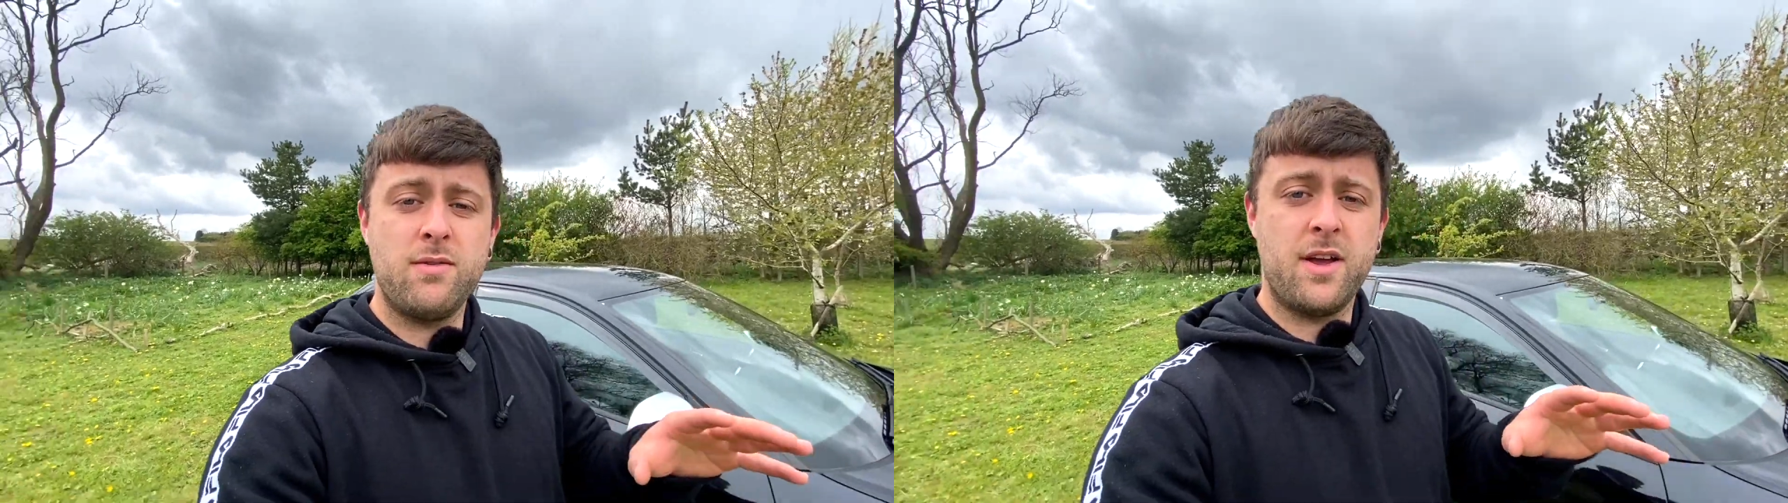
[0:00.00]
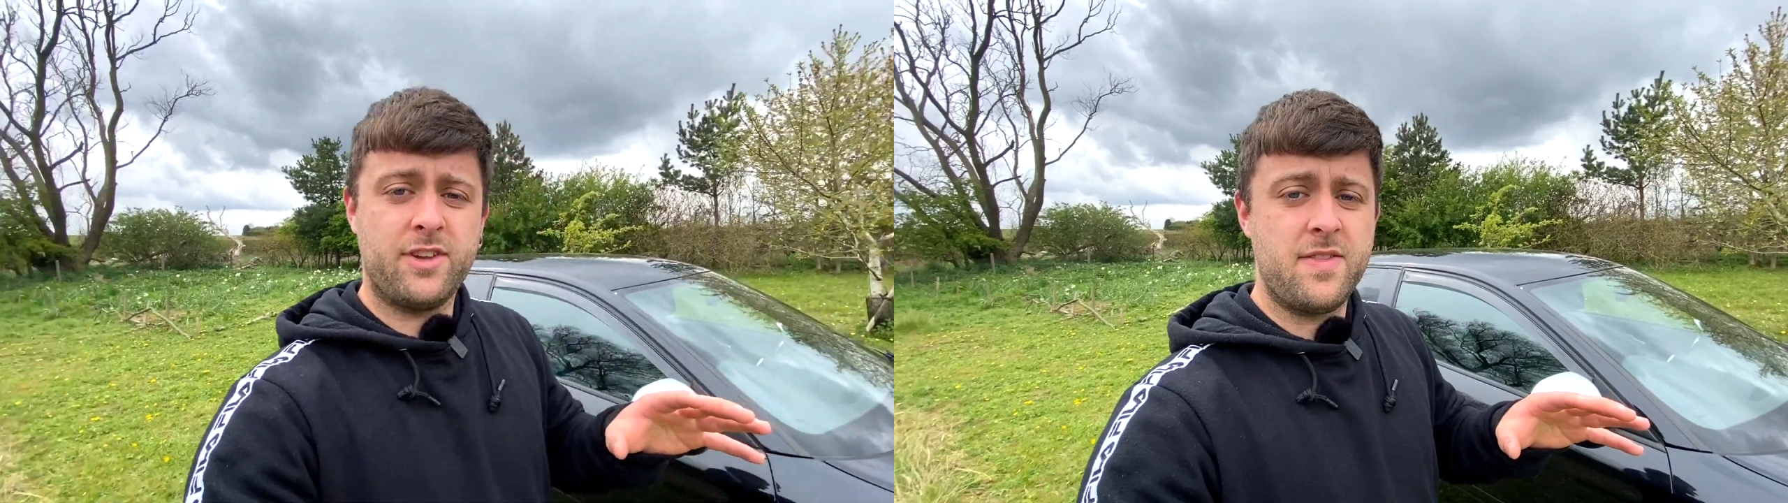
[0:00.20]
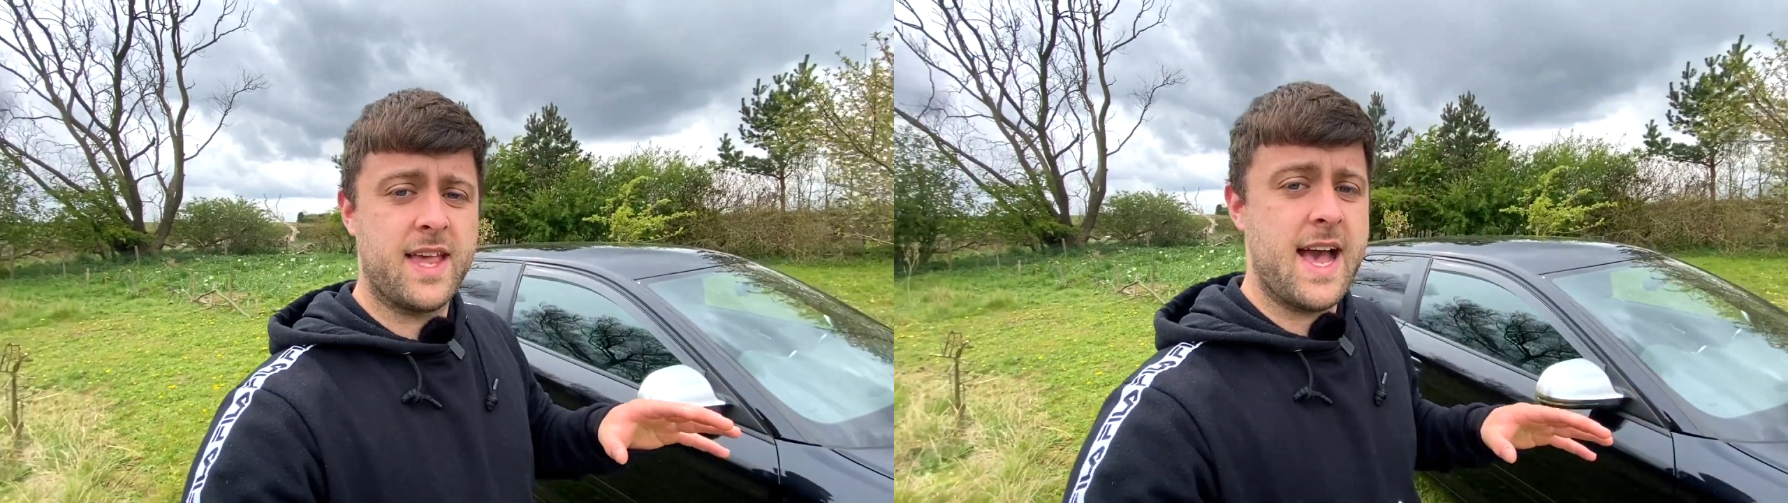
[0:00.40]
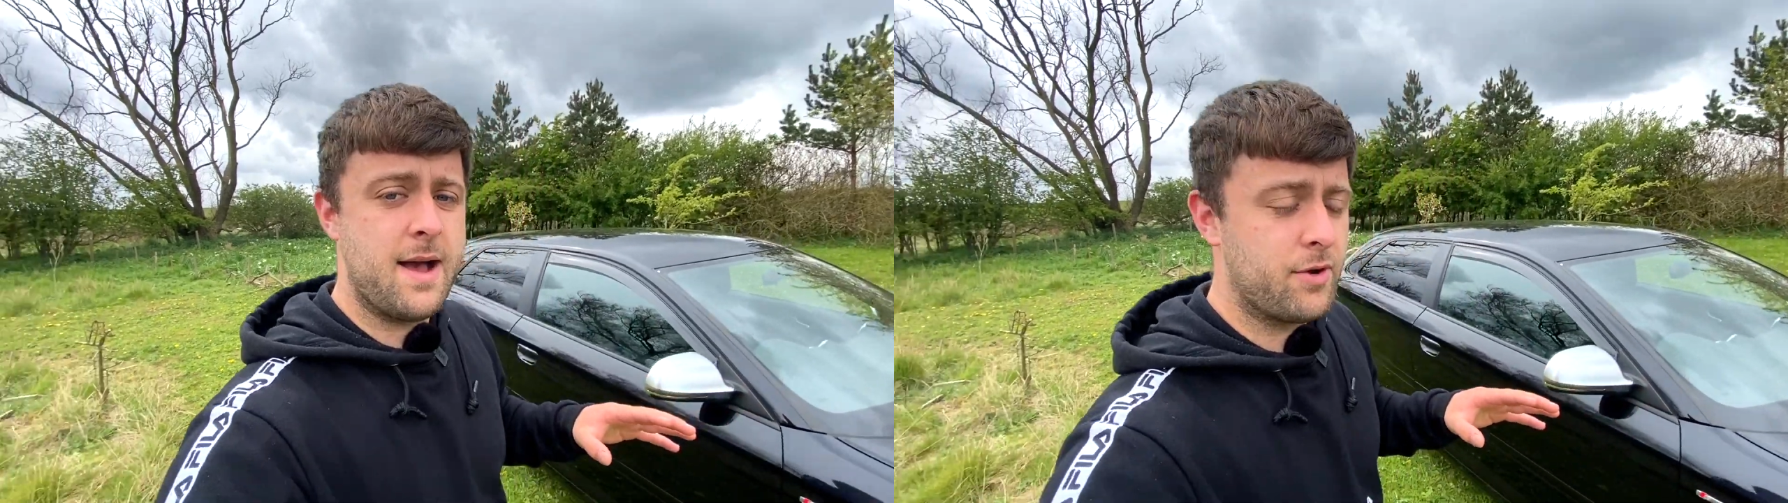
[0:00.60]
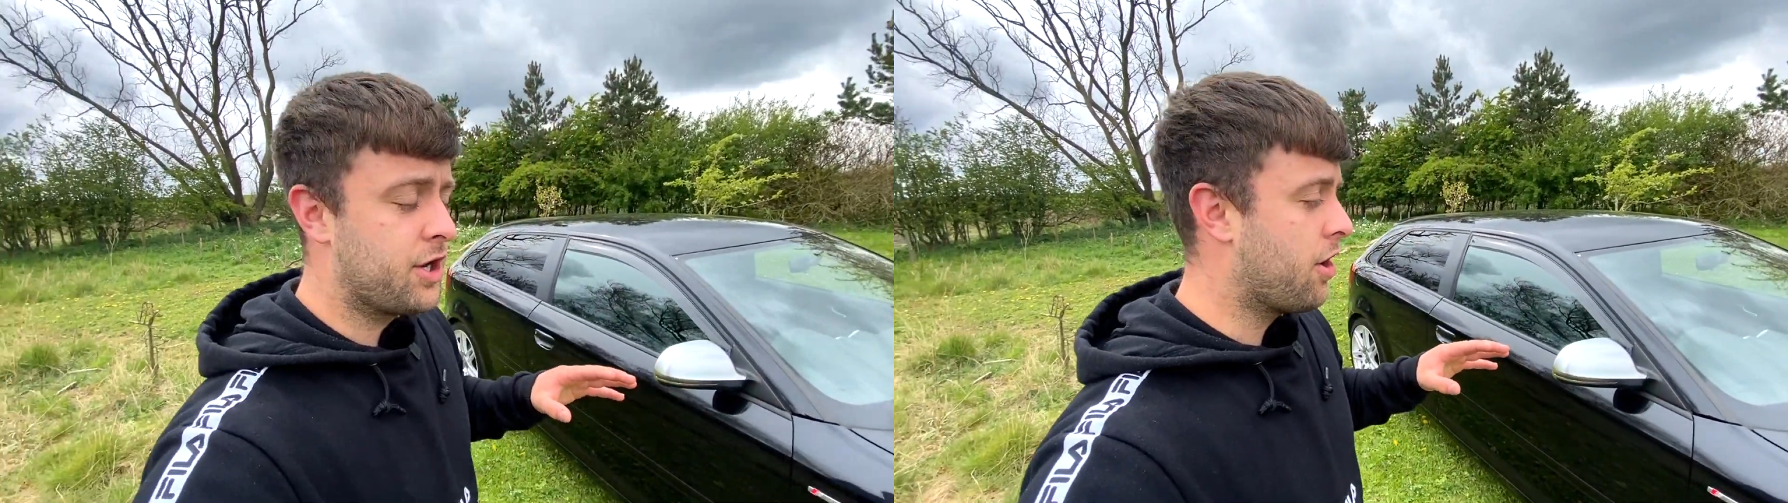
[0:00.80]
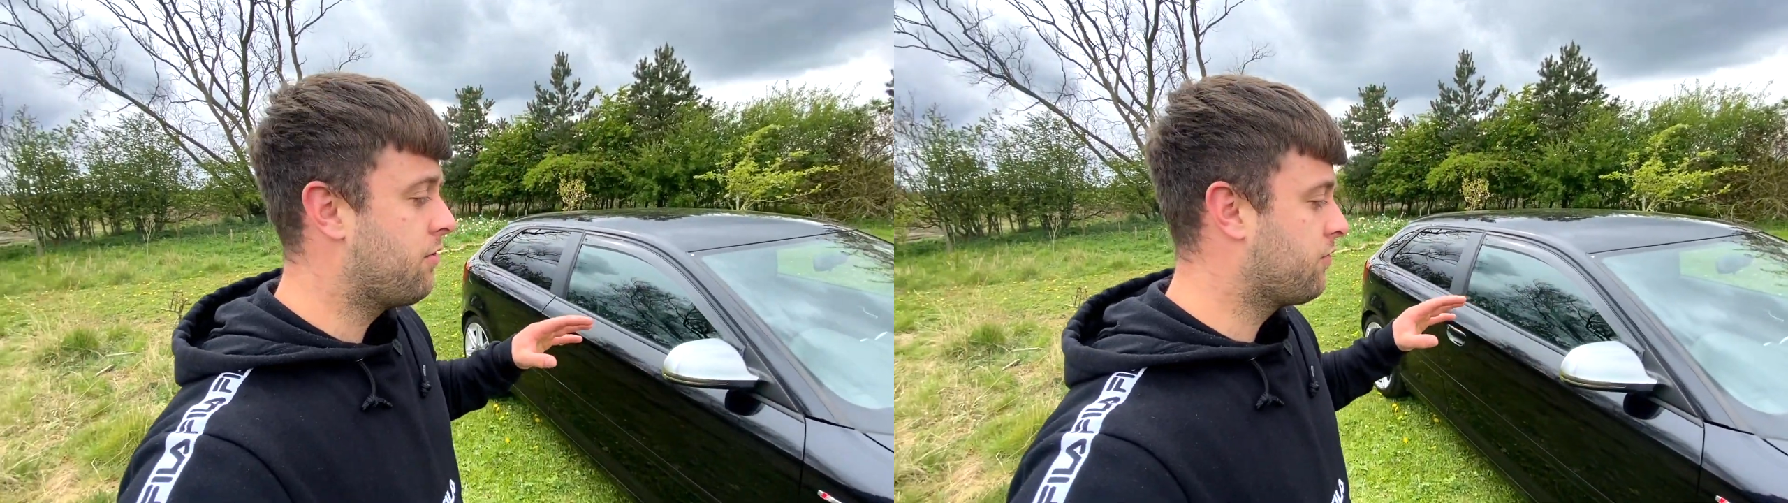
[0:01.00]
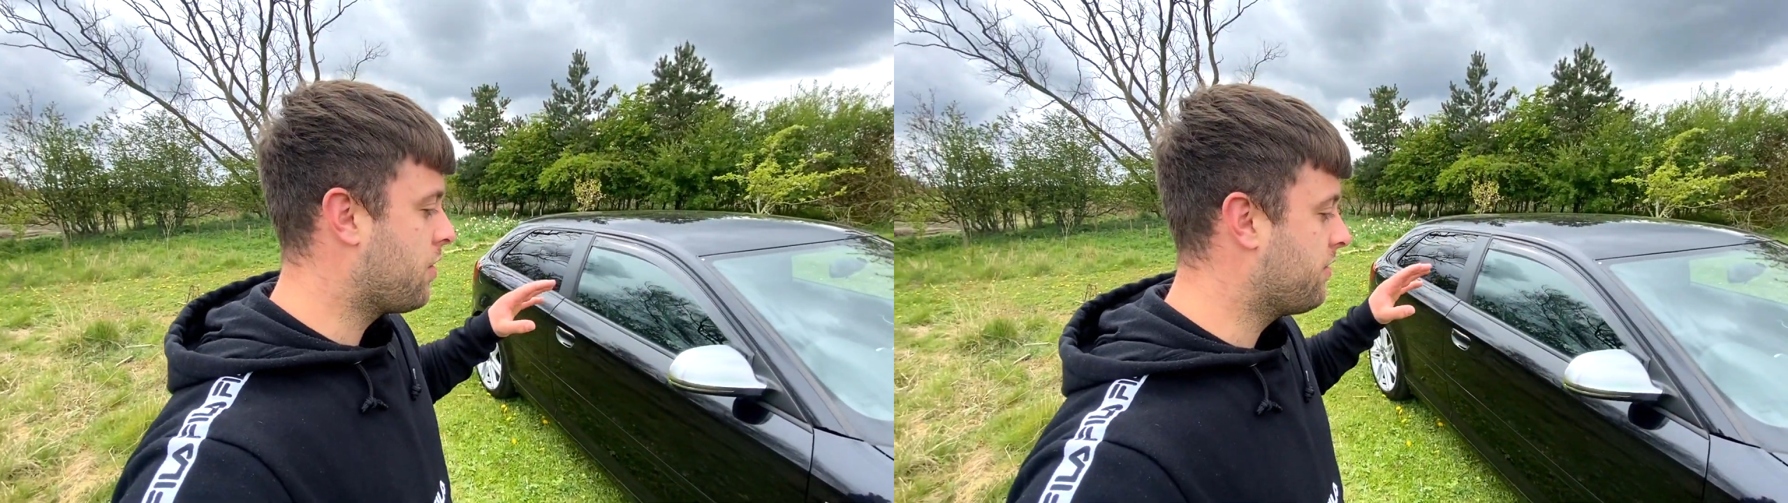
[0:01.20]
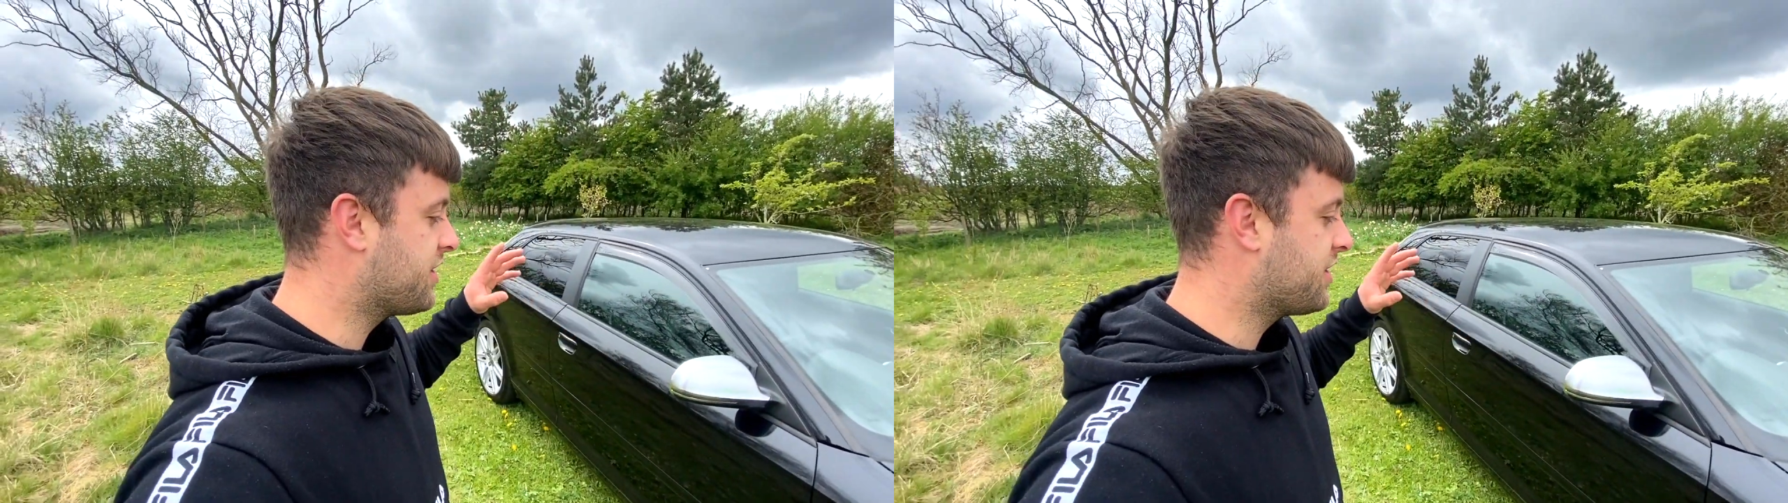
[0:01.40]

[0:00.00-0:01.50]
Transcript: we're outside the car, I'm going to go through